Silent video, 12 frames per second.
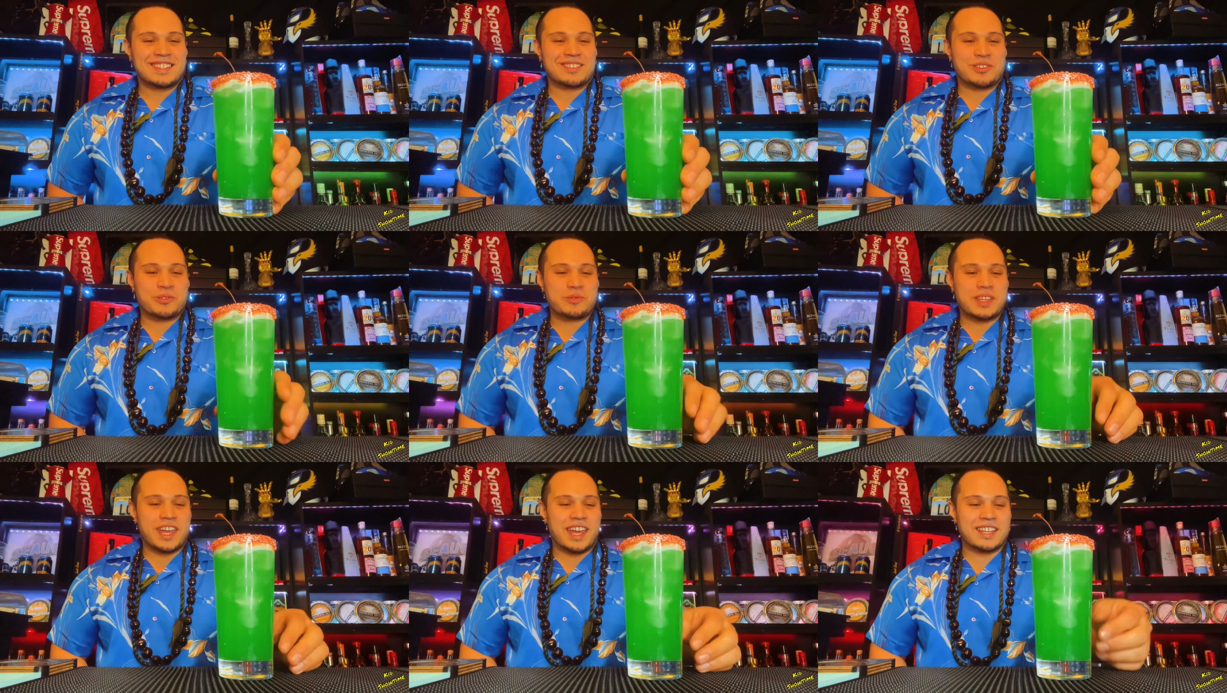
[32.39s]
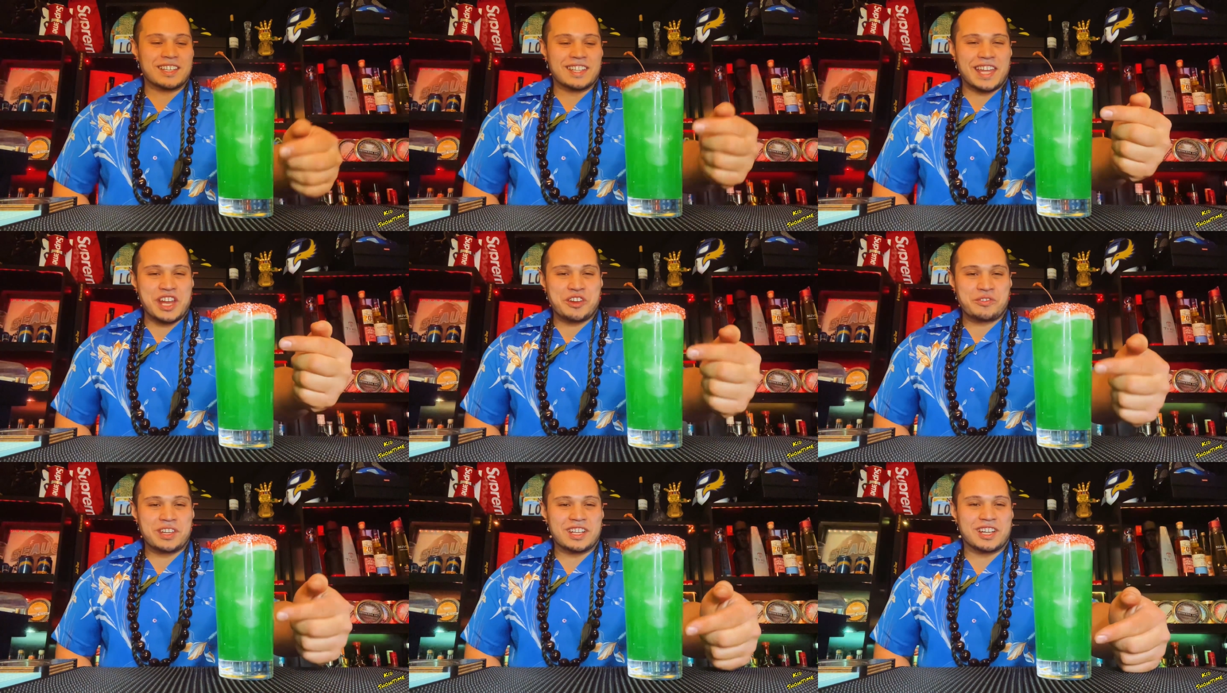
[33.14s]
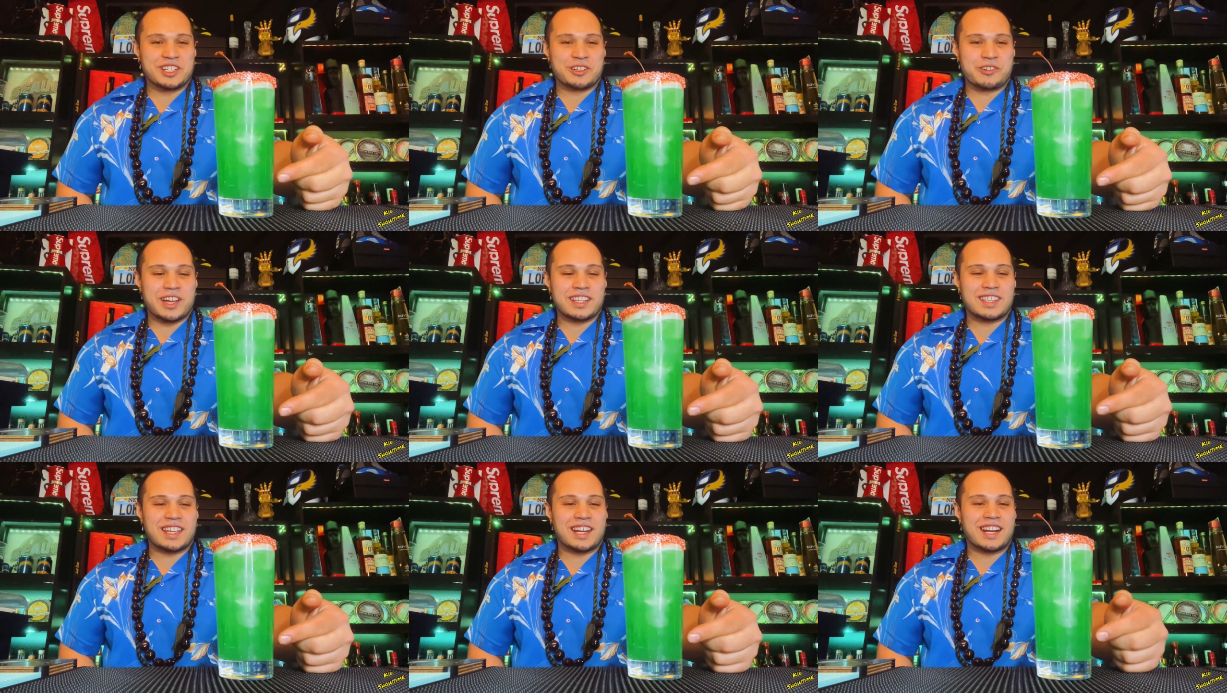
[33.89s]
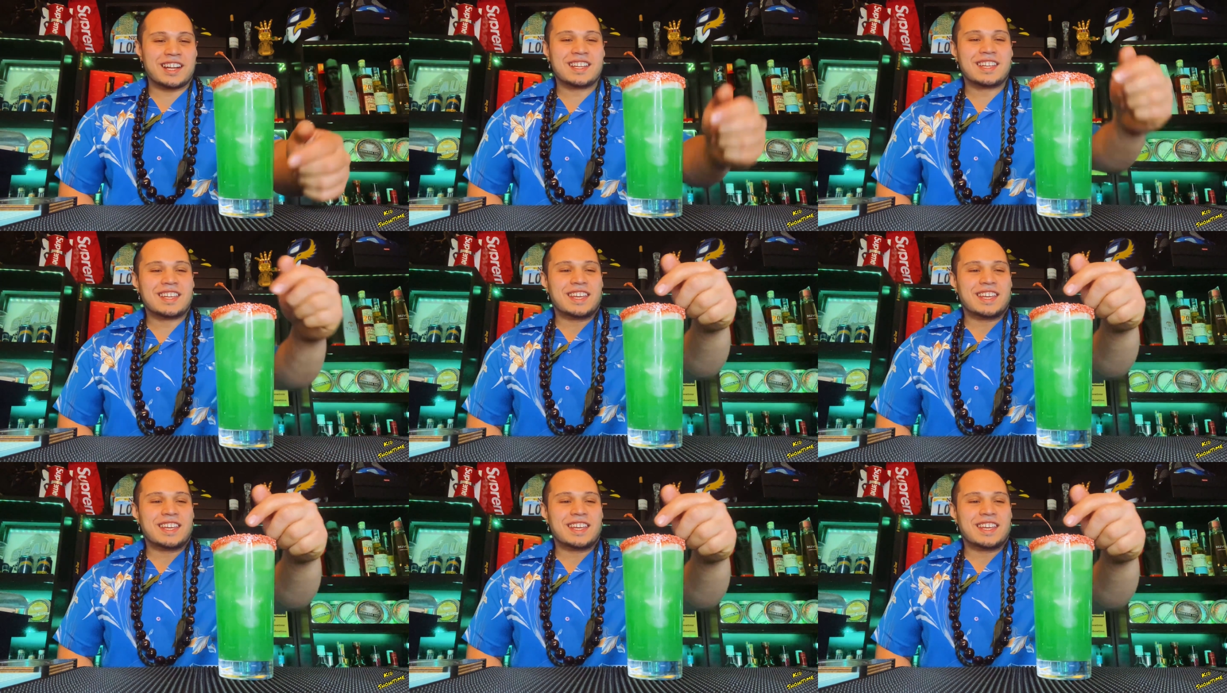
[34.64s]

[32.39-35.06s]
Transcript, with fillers: Oh yeah, look at that green color right there.